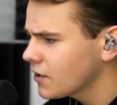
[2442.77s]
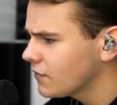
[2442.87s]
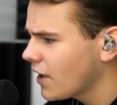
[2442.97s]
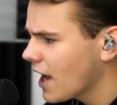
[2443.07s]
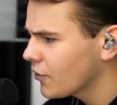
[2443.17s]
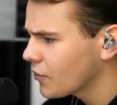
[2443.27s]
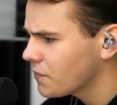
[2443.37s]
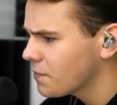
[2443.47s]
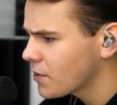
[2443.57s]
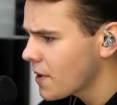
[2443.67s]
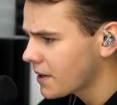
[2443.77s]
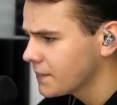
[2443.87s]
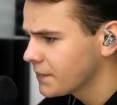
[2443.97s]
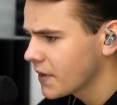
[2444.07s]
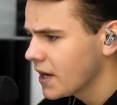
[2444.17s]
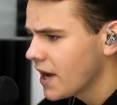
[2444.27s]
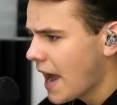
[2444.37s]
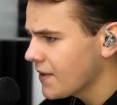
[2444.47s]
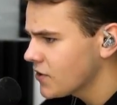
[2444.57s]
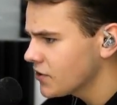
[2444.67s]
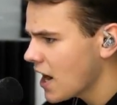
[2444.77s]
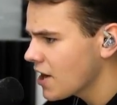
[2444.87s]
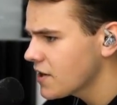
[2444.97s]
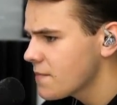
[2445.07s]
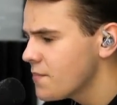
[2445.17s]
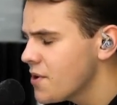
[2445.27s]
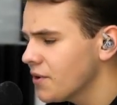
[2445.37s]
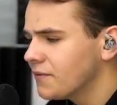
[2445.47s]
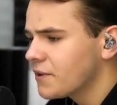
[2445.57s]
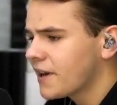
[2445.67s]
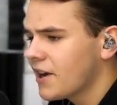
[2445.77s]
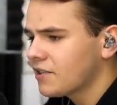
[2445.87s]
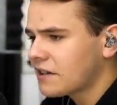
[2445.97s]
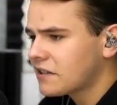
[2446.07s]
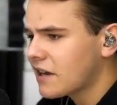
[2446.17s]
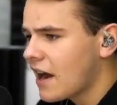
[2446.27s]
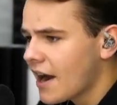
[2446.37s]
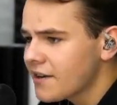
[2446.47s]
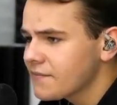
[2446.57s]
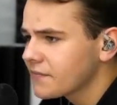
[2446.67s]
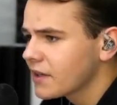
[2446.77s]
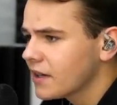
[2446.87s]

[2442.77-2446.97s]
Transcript: you see, I like to fly a little quick. And this is actually the beautiful countryside.